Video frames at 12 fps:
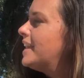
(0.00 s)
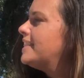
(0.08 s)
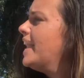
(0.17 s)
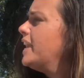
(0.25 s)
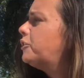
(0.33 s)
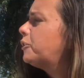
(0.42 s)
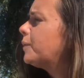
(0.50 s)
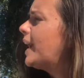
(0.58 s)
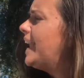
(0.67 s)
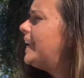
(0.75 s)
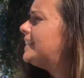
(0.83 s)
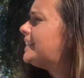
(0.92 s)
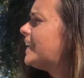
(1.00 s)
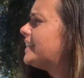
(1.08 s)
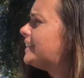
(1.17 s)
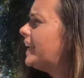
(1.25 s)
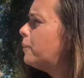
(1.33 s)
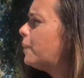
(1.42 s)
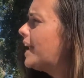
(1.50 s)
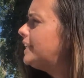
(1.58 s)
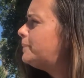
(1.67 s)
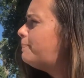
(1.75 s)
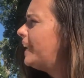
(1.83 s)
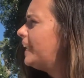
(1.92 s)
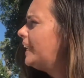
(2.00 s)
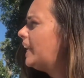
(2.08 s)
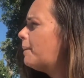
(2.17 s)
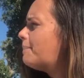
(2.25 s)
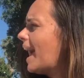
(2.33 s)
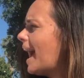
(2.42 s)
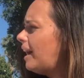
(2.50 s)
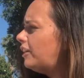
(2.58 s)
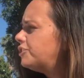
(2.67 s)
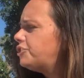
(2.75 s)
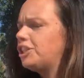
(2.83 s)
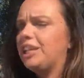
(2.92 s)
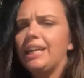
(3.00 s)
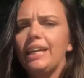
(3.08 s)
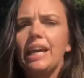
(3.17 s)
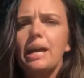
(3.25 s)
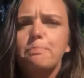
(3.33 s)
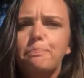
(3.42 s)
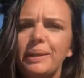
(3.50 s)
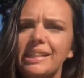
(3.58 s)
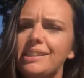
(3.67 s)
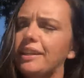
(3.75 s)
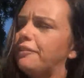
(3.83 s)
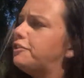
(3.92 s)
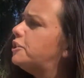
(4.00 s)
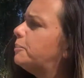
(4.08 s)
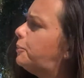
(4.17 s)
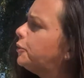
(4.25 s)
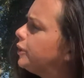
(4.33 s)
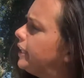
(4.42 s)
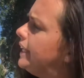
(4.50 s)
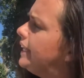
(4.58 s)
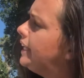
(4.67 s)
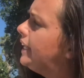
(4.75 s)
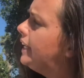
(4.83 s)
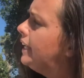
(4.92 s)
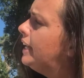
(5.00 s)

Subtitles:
They grazed as they went, picking up algae and bits of debris,